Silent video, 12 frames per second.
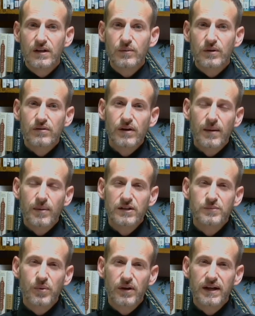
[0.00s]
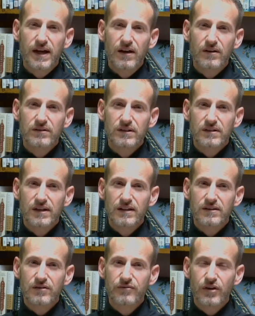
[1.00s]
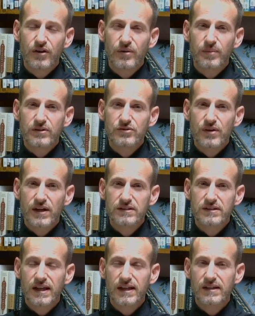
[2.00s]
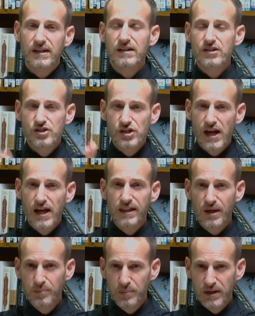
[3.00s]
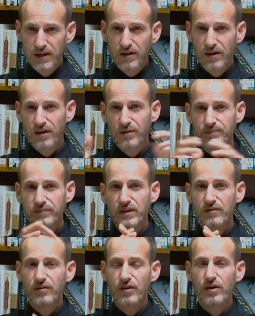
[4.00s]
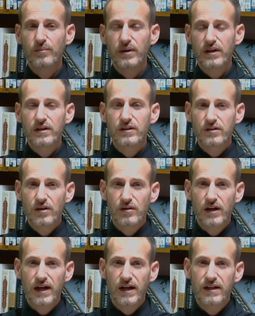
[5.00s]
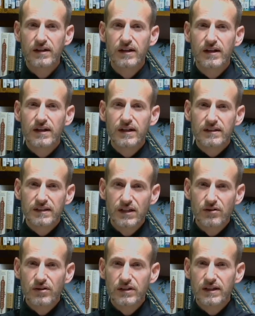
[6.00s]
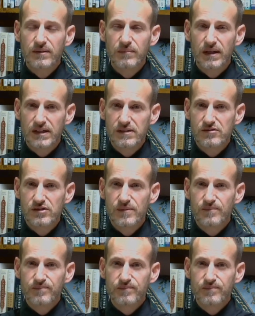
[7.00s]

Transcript: Well, the rabbis point out that the verb translated shall appear, the verb yoreh, literally means